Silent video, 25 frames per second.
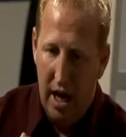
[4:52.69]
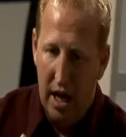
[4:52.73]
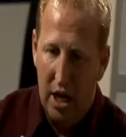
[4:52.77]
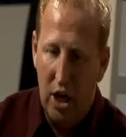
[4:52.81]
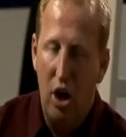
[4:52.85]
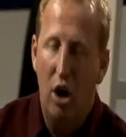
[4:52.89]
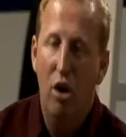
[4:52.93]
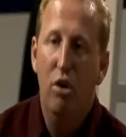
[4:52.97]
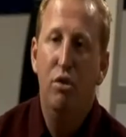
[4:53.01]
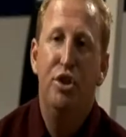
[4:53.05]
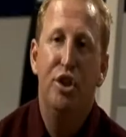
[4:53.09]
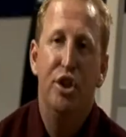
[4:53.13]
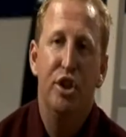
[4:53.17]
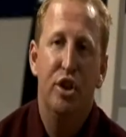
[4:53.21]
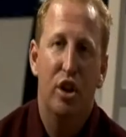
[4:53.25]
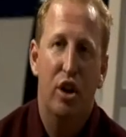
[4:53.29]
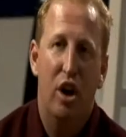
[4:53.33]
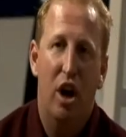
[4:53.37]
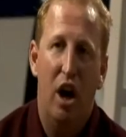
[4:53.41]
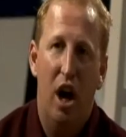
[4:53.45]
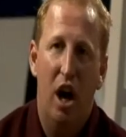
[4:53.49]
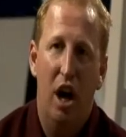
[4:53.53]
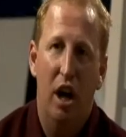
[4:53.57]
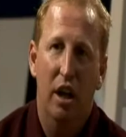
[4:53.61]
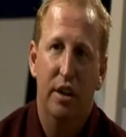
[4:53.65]
A coach in
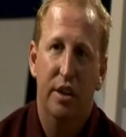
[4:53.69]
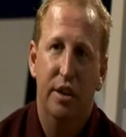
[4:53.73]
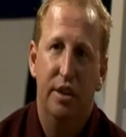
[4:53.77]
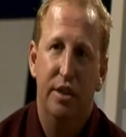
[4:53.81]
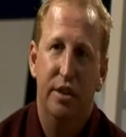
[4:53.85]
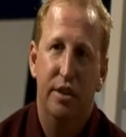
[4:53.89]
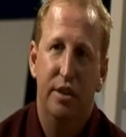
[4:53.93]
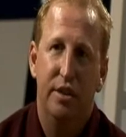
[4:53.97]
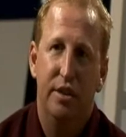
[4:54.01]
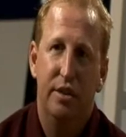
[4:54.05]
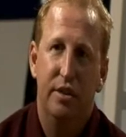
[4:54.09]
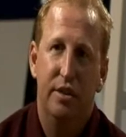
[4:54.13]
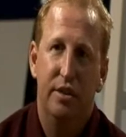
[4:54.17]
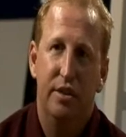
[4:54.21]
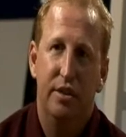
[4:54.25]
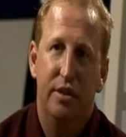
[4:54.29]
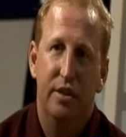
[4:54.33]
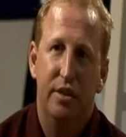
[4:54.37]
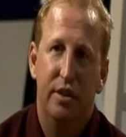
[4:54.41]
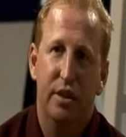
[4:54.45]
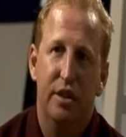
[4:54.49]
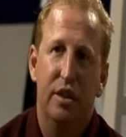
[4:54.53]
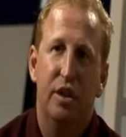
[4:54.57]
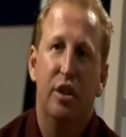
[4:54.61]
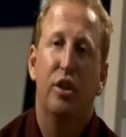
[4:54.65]
college
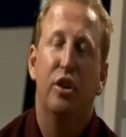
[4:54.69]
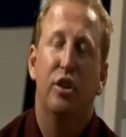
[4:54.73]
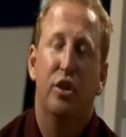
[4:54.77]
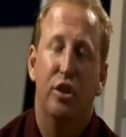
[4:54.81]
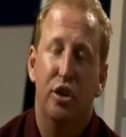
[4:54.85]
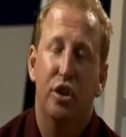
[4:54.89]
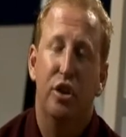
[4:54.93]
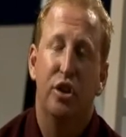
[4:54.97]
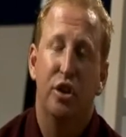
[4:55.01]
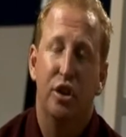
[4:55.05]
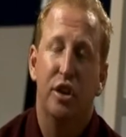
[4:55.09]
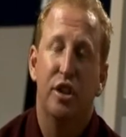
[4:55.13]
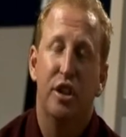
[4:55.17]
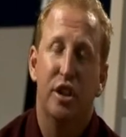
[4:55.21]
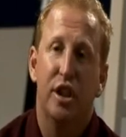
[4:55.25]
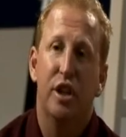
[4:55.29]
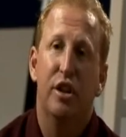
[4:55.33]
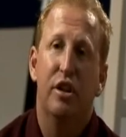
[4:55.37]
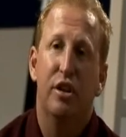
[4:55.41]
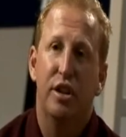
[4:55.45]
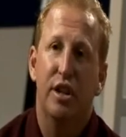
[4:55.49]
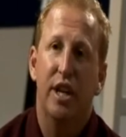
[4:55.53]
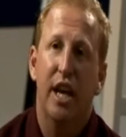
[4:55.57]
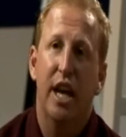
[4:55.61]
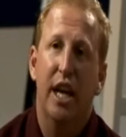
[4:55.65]
should
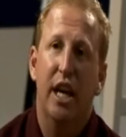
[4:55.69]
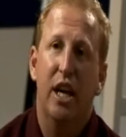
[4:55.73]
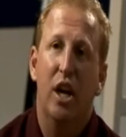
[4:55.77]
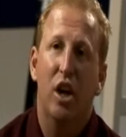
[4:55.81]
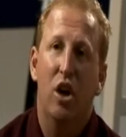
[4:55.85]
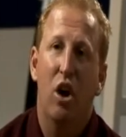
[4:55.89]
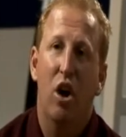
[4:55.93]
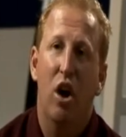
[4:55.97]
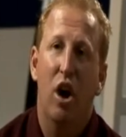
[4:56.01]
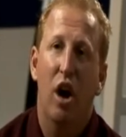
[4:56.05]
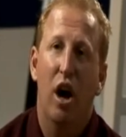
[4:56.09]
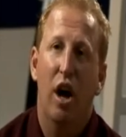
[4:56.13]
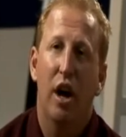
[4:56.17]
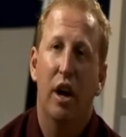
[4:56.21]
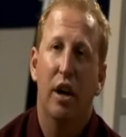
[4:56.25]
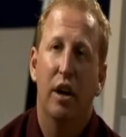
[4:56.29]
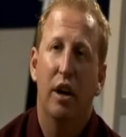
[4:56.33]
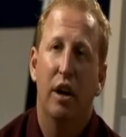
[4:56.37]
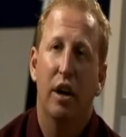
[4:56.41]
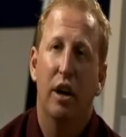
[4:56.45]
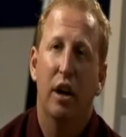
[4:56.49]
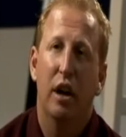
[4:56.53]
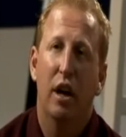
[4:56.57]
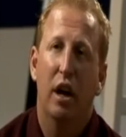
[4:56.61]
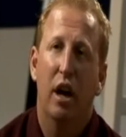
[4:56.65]
consider taking
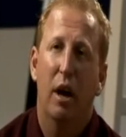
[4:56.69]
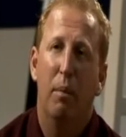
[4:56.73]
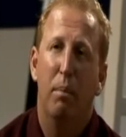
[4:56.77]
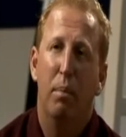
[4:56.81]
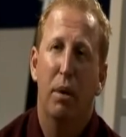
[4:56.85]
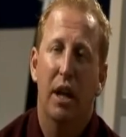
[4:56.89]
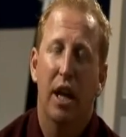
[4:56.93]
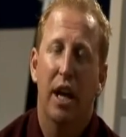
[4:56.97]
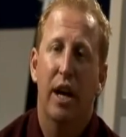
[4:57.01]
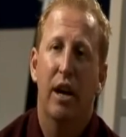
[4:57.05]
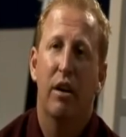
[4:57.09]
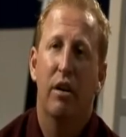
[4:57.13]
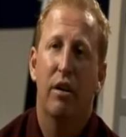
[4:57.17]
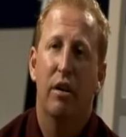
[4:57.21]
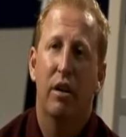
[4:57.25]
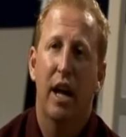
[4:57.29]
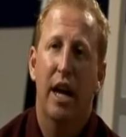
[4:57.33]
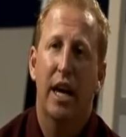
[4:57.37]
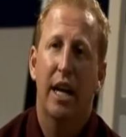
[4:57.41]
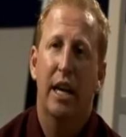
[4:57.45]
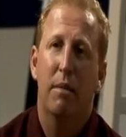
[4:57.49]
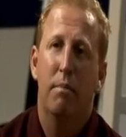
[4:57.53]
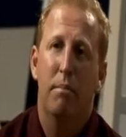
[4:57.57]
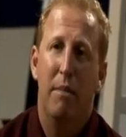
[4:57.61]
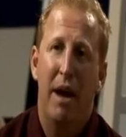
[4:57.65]
on a player
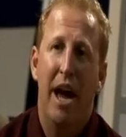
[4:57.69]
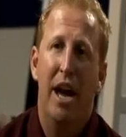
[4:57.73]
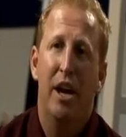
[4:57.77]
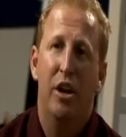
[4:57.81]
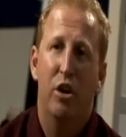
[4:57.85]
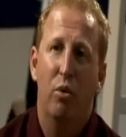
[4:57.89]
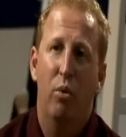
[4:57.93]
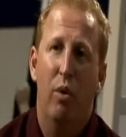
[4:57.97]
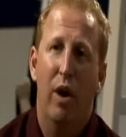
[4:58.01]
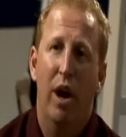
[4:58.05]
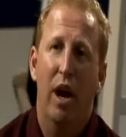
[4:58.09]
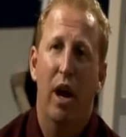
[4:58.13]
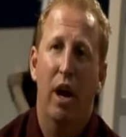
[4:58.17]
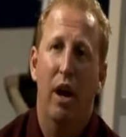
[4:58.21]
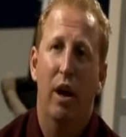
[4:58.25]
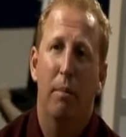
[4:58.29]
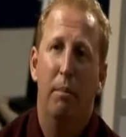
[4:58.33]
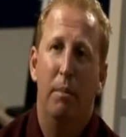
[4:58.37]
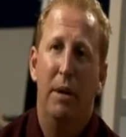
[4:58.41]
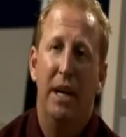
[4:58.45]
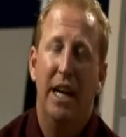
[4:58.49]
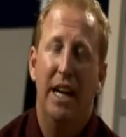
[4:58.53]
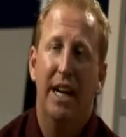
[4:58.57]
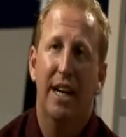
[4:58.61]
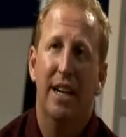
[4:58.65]
like Emmanuel
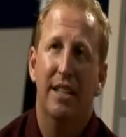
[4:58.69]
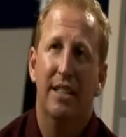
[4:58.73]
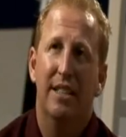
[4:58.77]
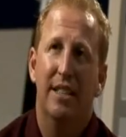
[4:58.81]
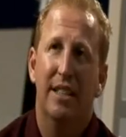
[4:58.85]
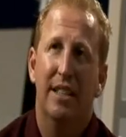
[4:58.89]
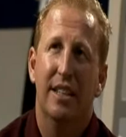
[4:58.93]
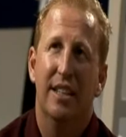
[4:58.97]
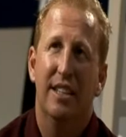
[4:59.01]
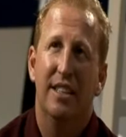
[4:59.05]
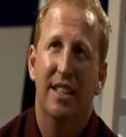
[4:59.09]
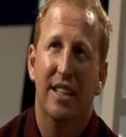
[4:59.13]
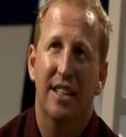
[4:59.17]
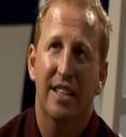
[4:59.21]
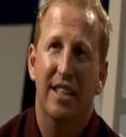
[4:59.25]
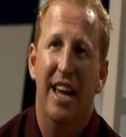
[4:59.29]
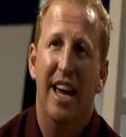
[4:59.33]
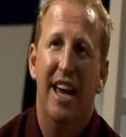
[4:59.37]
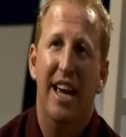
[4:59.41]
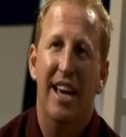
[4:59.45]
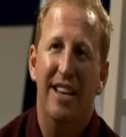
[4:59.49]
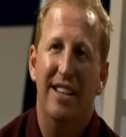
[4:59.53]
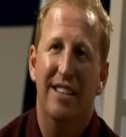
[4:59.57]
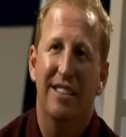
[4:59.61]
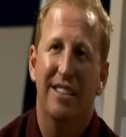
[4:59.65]
because in
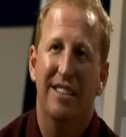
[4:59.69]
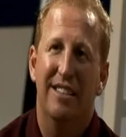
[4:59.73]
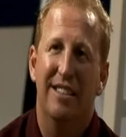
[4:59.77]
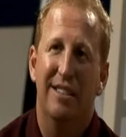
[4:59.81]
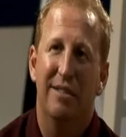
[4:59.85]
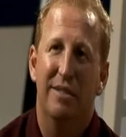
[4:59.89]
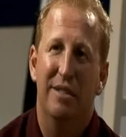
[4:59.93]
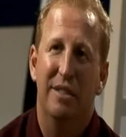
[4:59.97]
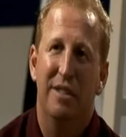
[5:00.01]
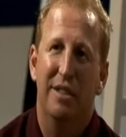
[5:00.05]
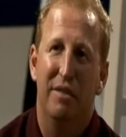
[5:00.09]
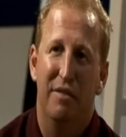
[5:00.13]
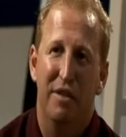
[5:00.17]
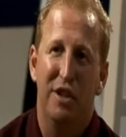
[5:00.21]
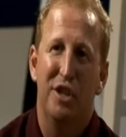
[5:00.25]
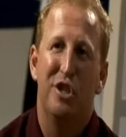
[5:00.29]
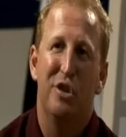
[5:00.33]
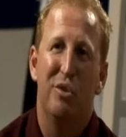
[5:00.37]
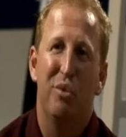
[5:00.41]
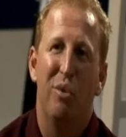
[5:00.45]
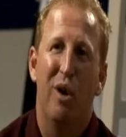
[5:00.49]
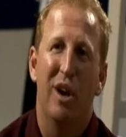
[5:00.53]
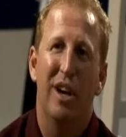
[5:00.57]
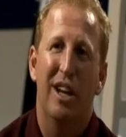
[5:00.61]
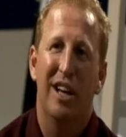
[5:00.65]
today's
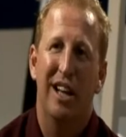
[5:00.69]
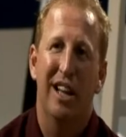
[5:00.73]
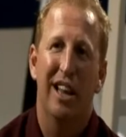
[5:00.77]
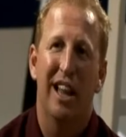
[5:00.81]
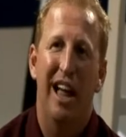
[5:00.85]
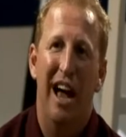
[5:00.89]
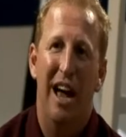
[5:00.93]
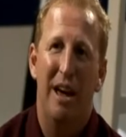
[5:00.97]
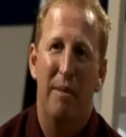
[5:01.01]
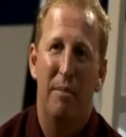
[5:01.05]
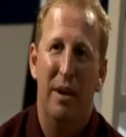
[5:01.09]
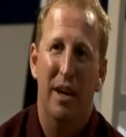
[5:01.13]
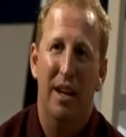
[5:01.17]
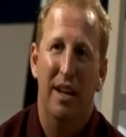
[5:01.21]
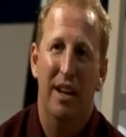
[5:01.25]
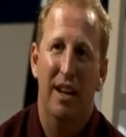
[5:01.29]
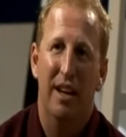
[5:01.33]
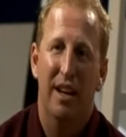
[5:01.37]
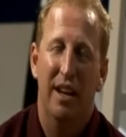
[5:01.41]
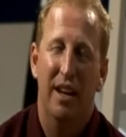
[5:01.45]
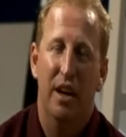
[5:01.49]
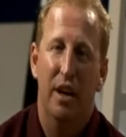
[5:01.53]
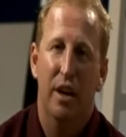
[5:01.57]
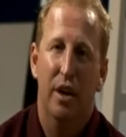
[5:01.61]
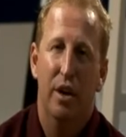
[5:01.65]
Division I climate,
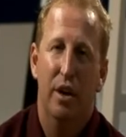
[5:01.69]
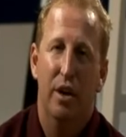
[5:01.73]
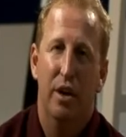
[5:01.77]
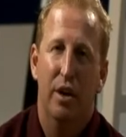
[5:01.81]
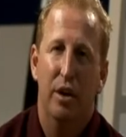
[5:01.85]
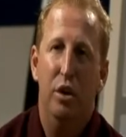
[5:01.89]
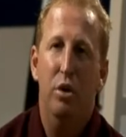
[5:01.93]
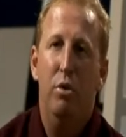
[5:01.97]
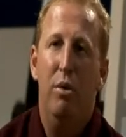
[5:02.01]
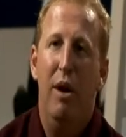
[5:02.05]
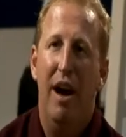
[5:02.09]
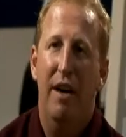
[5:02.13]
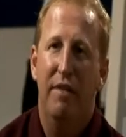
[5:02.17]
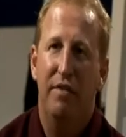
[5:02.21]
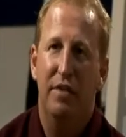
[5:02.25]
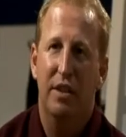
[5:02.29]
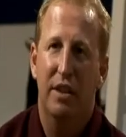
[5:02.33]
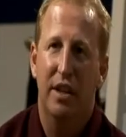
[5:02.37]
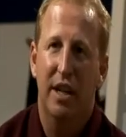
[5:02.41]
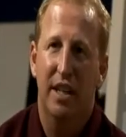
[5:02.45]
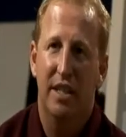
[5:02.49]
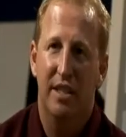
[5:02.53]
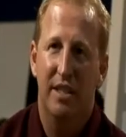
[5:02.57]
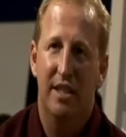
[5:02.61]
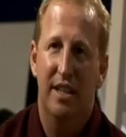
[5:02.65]
you have
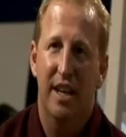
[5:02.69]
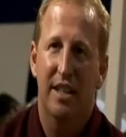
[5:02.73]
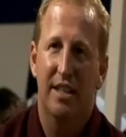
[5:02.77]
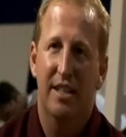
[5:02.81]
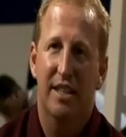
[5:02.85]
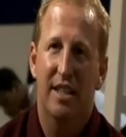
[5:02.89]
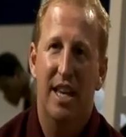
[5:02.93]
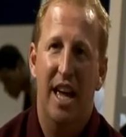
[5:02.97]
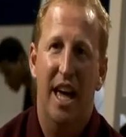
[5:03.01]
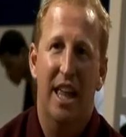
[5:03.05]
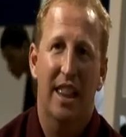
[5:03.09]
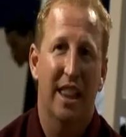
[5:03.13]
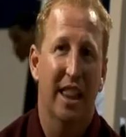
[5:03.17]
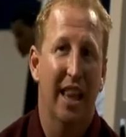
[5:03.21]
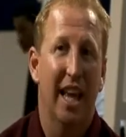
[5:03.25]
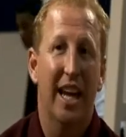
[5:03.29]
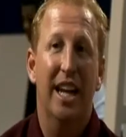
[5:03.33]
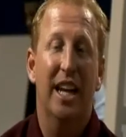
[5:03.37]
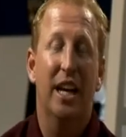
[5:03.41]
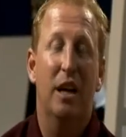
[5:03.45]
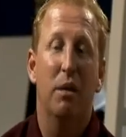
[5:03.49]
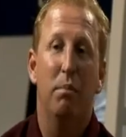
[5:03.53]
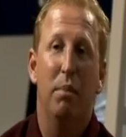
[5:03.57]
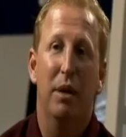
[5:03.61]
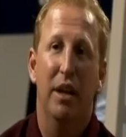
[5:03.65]
to assess the athletic